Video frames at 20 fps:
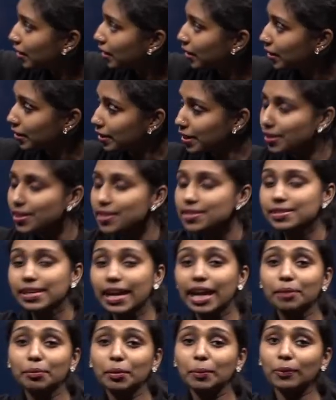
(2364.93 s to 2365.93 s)
Read the
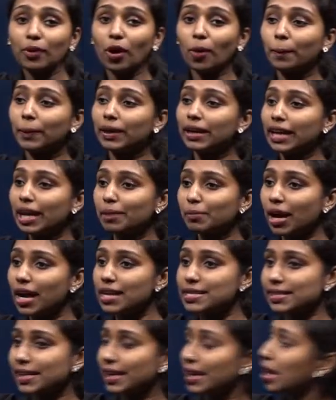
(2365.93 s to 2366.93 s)
statement properly. I am
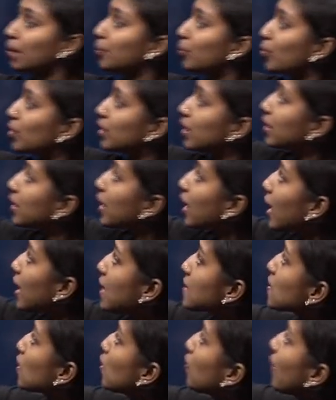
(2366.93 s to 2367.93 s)
asking about the
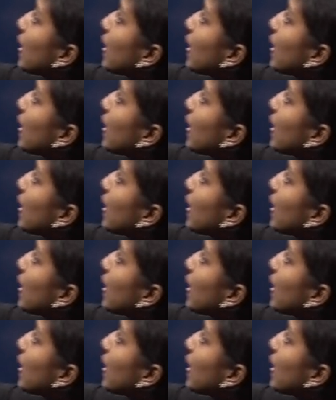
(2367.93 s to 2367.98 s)
case of